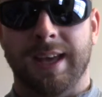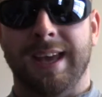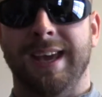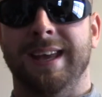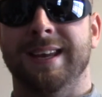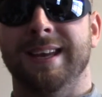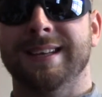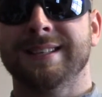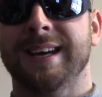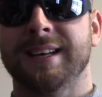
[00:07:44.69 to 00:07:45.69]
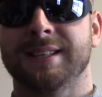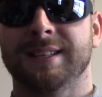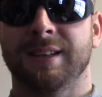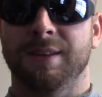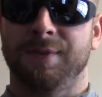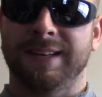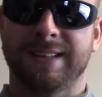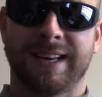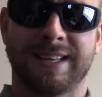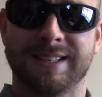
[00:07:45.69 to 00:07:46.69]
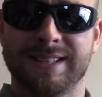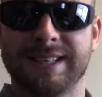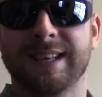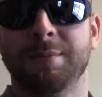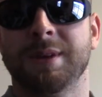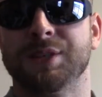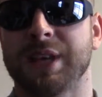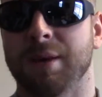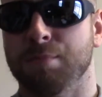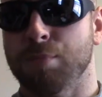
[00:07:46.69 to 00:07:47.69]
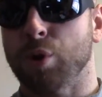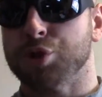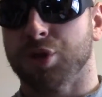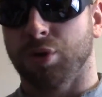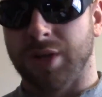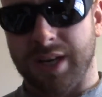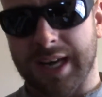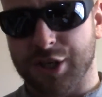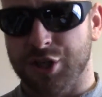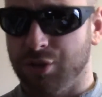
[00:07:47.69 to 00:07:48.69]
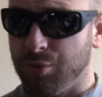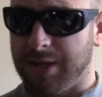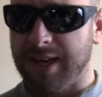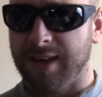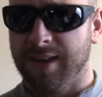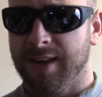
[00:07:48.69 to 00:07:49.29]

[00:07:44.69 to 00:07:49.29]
And it's not necessarily the fact that I can see them, it's that emotional connection you get